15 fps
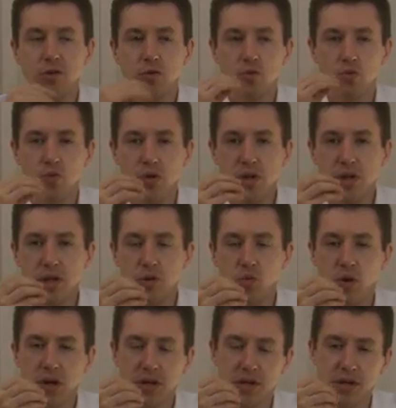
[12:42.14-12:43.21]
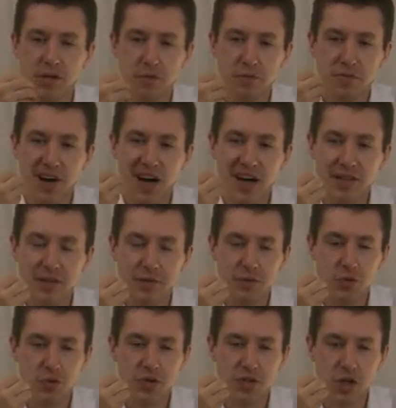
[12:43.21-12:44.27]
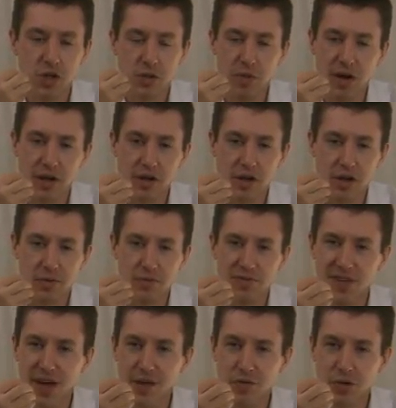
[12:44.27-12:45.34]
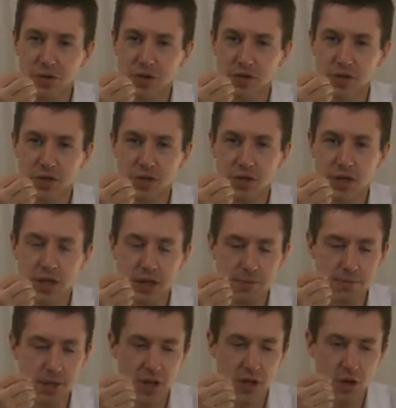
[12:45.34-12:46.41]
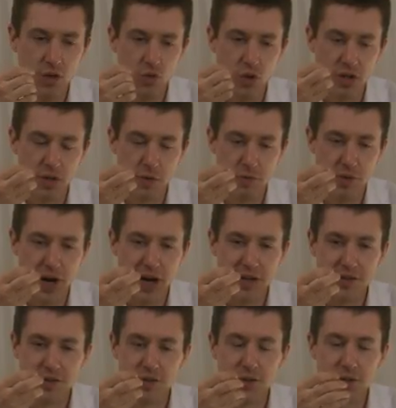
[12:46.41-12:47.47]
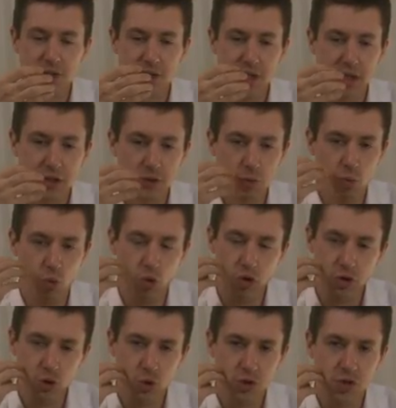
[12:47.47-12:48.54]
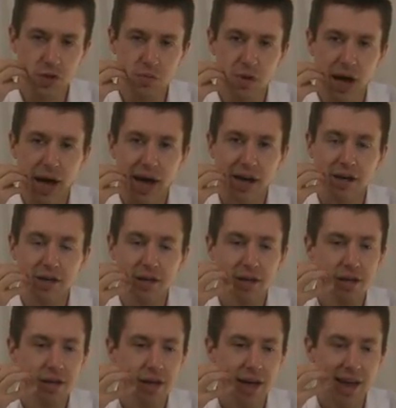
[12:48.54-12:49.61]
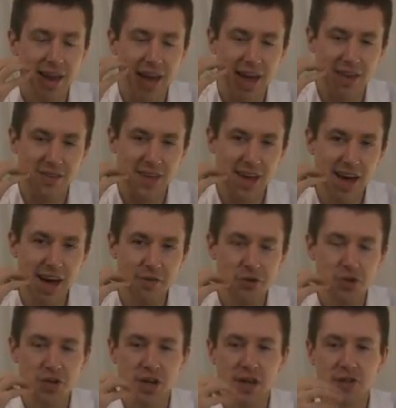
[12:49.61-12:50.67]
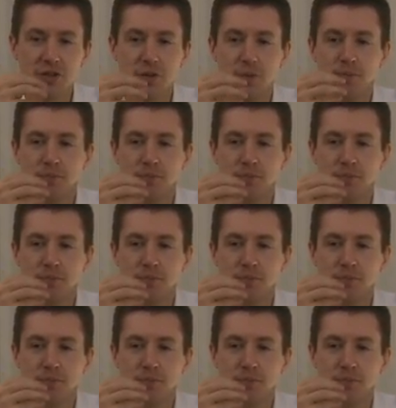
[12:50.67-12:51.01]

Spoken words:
Really what defines, if you were to talk about flavors of this tea, what defines this tea is more towards the back and the aftertaste.